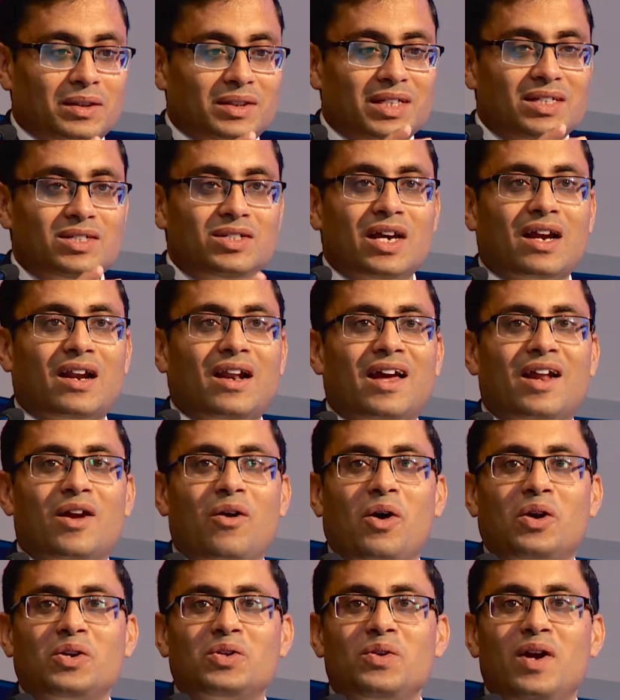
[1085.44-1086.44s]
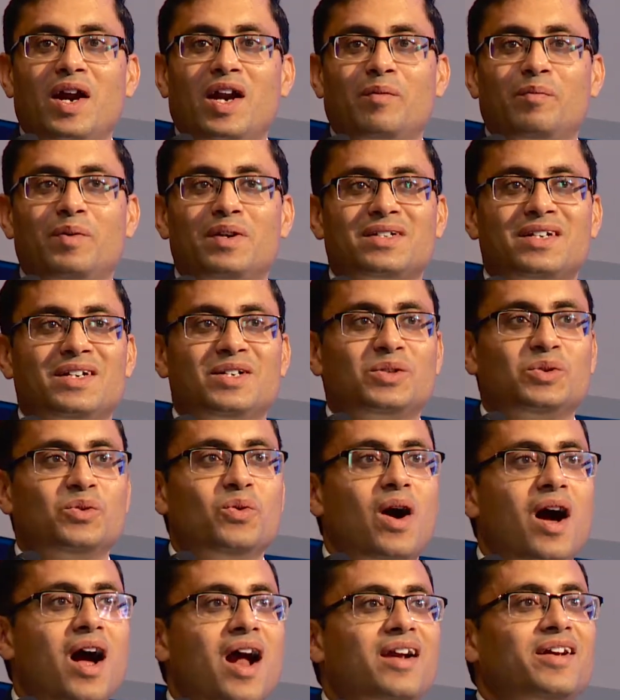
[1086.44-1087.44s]
This declare also had patients who
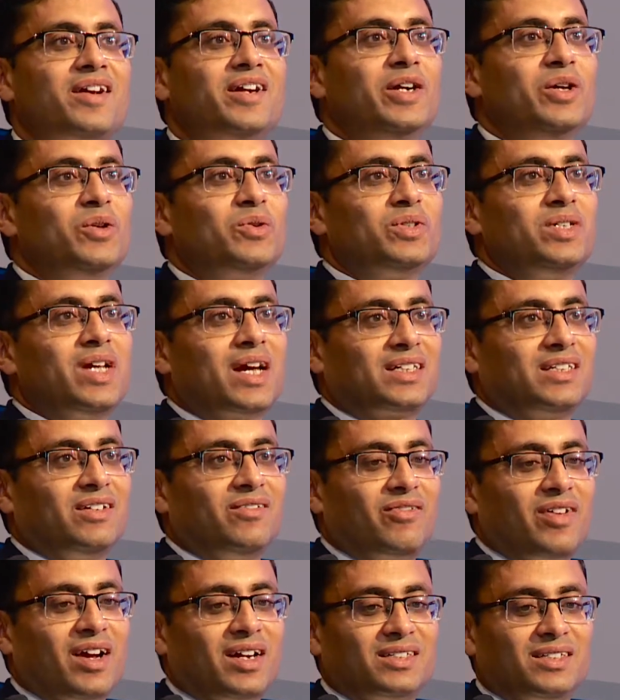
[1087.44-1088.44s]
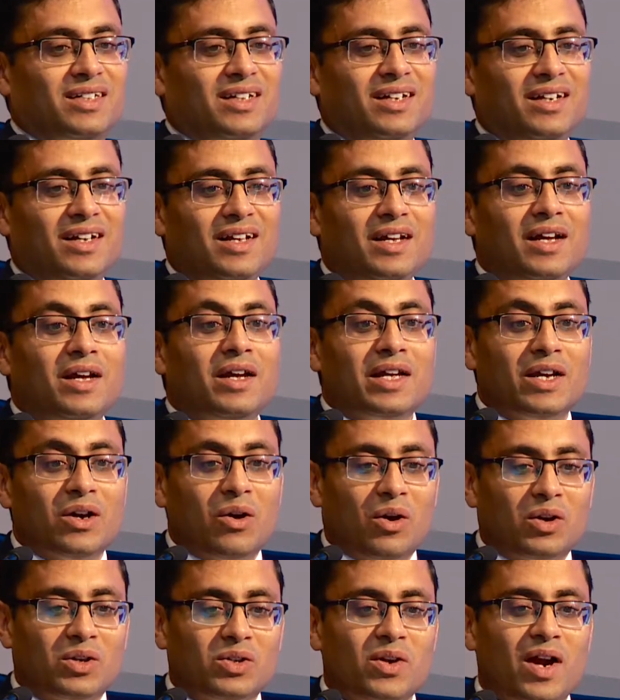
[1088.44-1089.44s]
had reduced ejection fraction. You
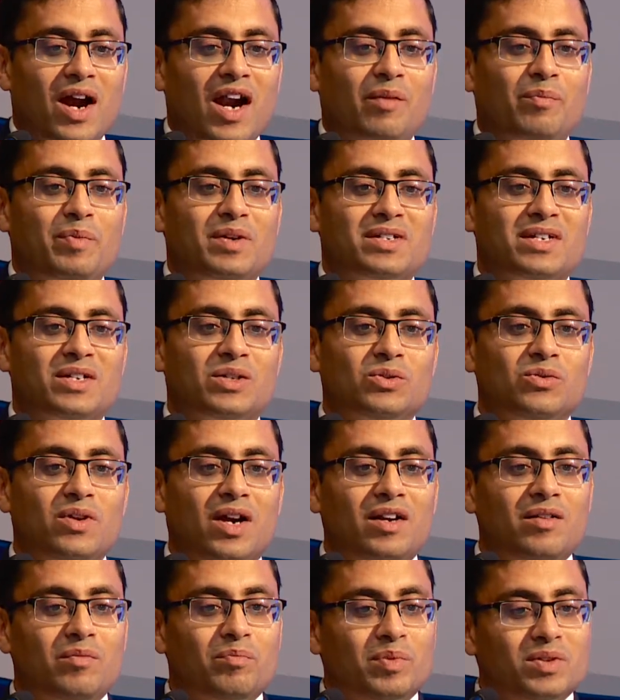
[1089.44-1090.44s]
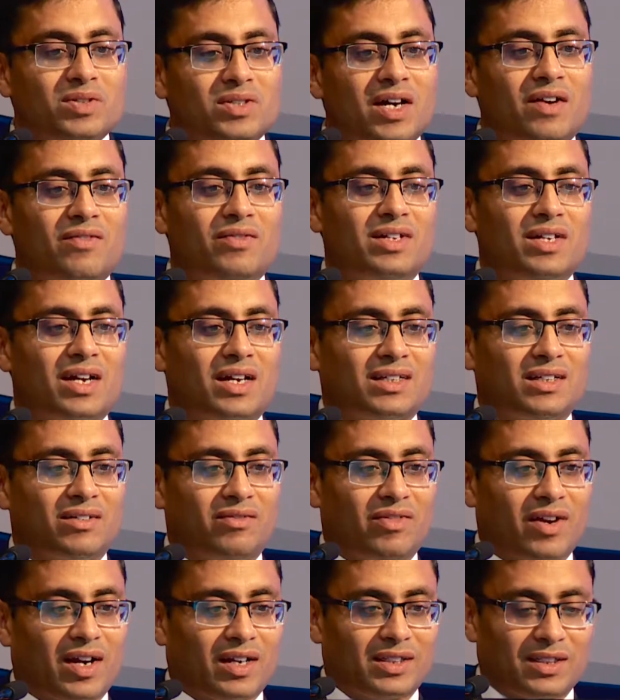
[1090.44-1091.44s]
also had patients who had preserved ejection
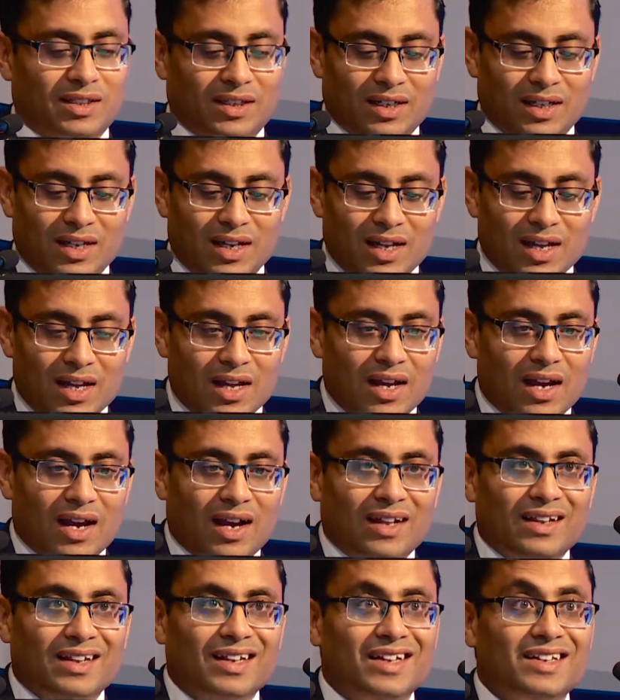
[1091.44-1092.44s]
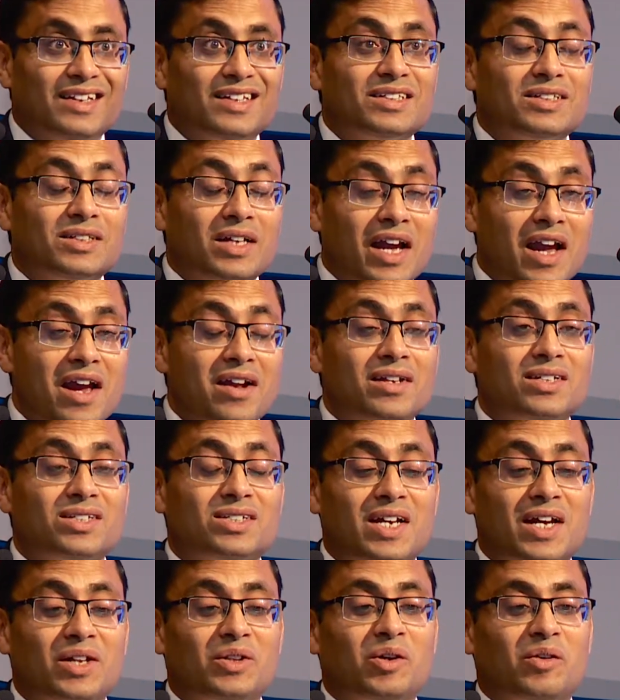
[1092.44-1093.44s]
fraction. And this is again a
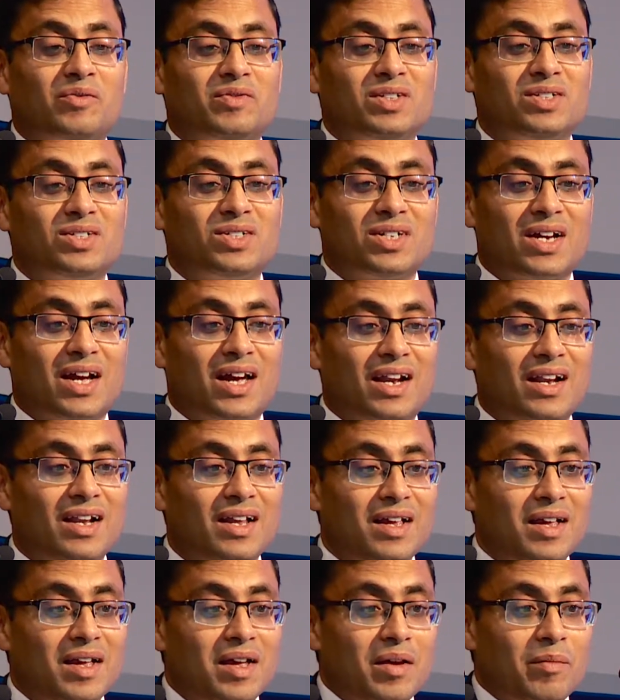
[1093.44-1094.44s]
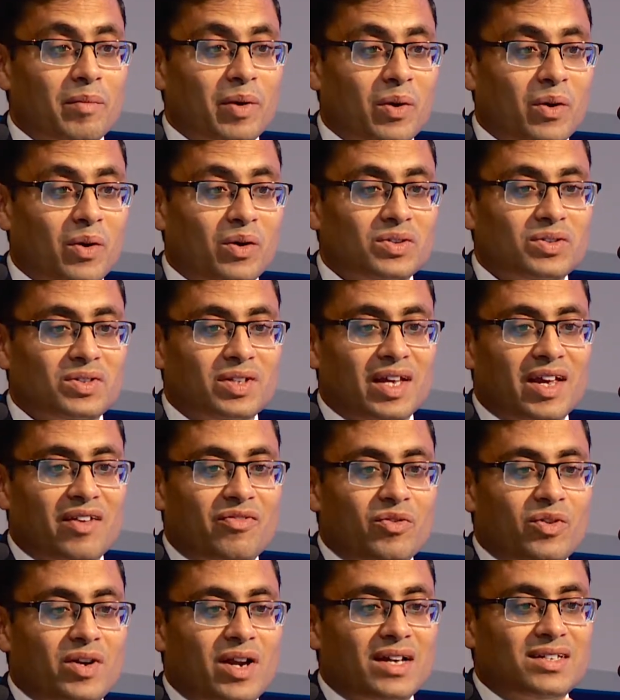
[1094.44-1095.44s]
strength of this trial because if
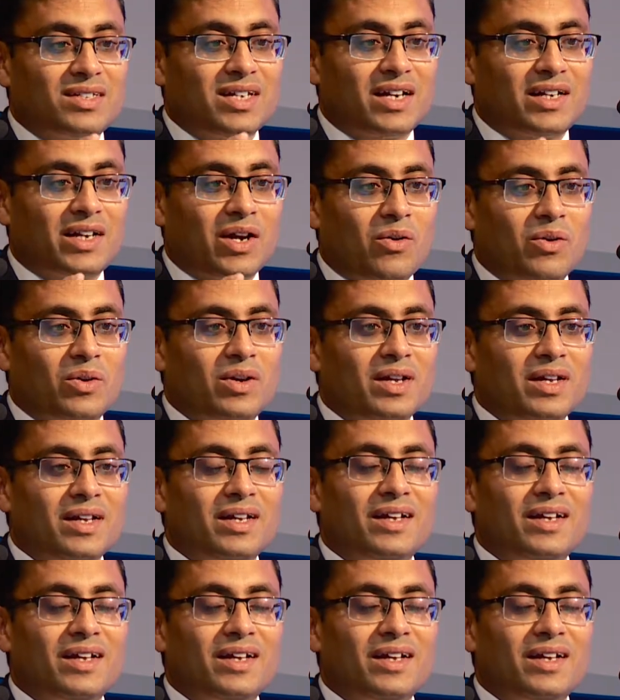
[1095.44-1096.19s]
you dissect out